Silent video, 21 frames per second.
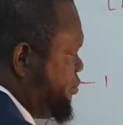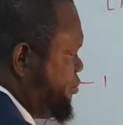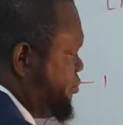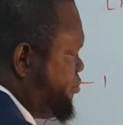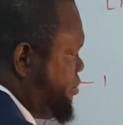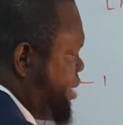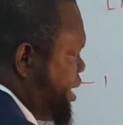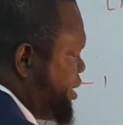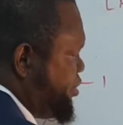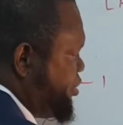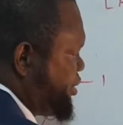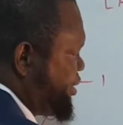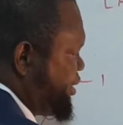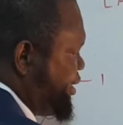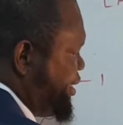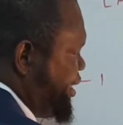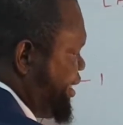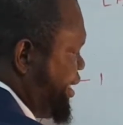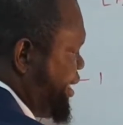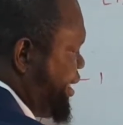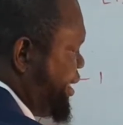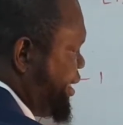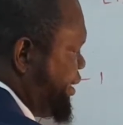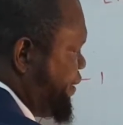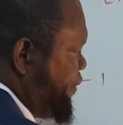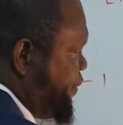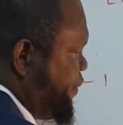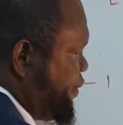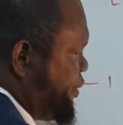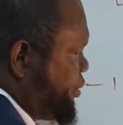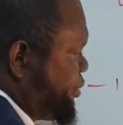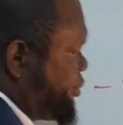minus 3.
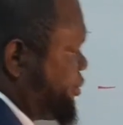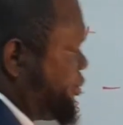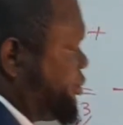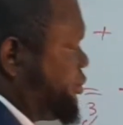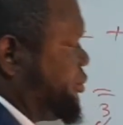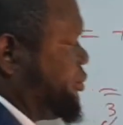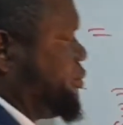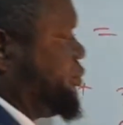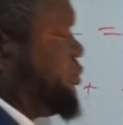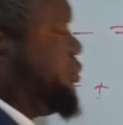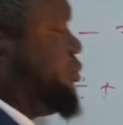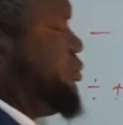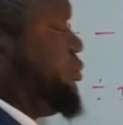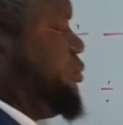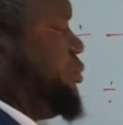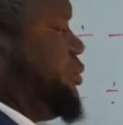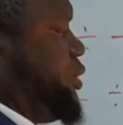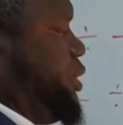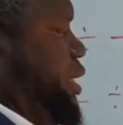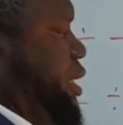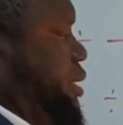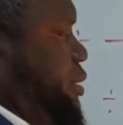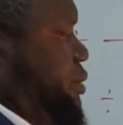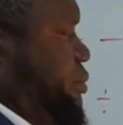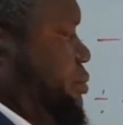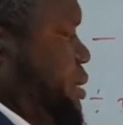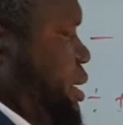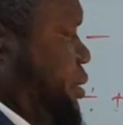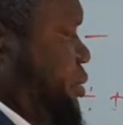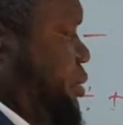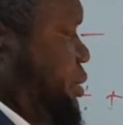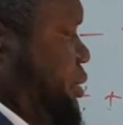Okay,
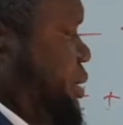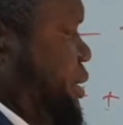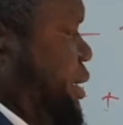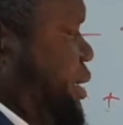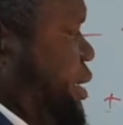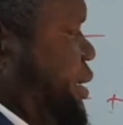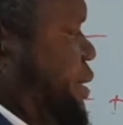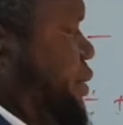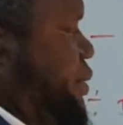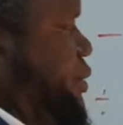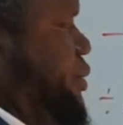minus 3.